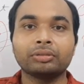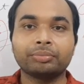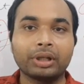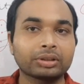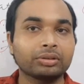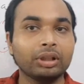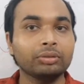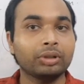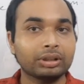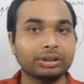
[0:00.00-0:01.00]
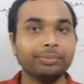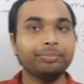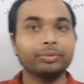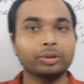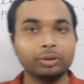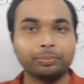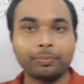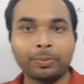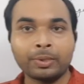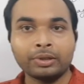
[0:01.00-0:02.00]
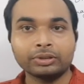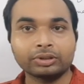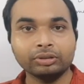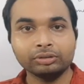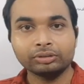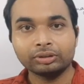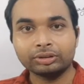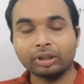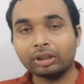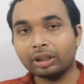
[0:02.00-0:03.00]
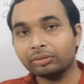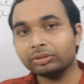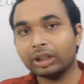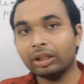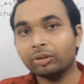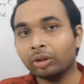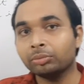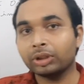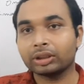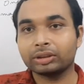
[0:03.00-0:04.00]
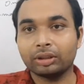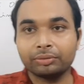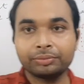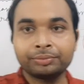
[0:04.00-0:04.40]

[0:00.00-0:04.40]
personal WhatsApp group. So jot down the homeworks now.